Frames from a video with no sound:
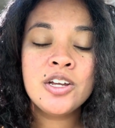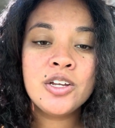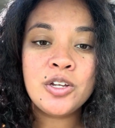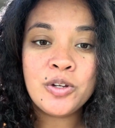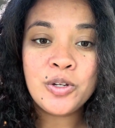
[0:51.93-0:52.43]

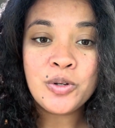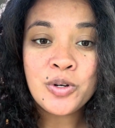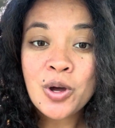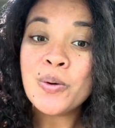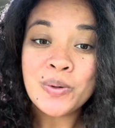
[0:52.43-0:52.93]
you
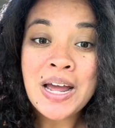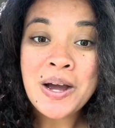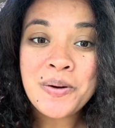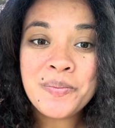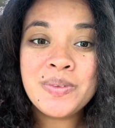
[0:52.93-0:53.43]
know
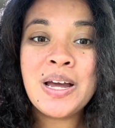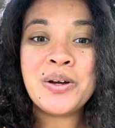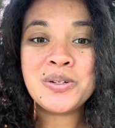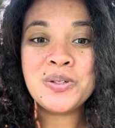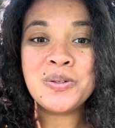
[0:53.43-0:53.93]
now
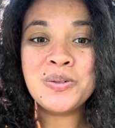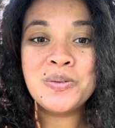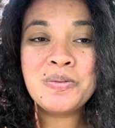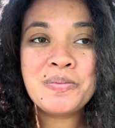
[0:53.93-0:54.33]
how to